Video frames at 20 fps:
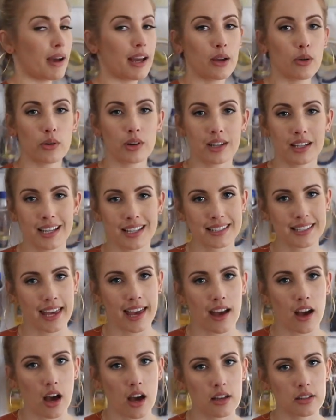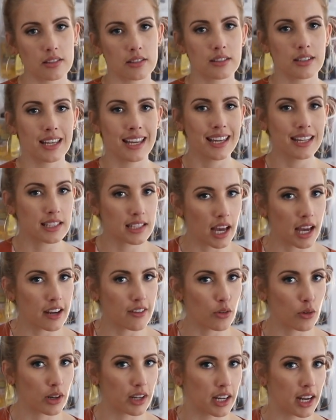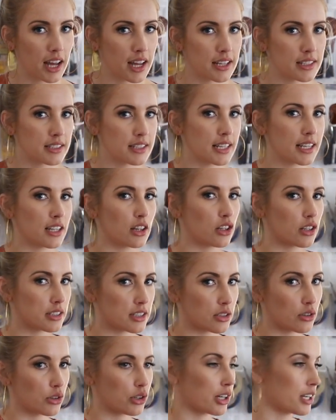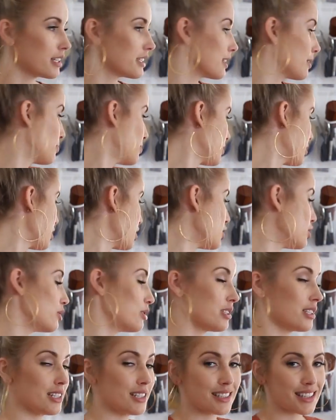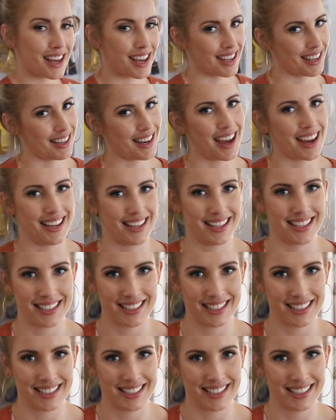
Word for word: My organized chaos, it's kind of organized, it looks a little crazy, but the good news is I can hide